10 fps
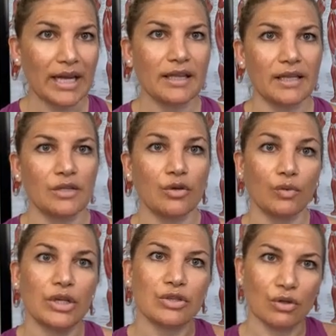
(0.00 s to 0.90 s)
and then to
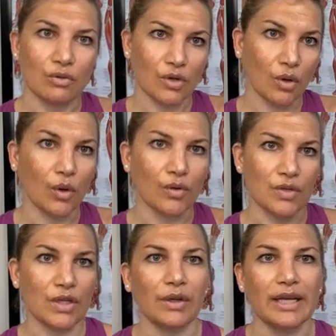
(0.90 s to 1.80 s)
reach those
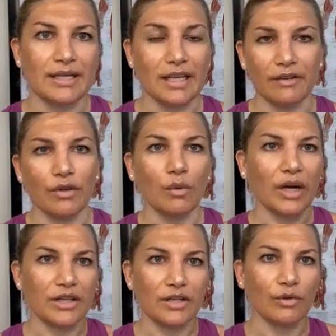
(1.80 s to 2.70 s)
goals. Like I said, if you
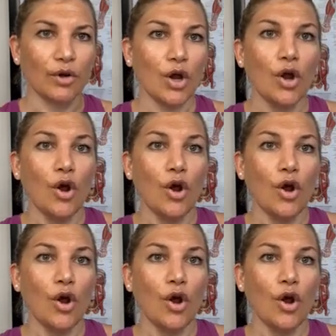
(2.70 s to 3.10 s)
wanted to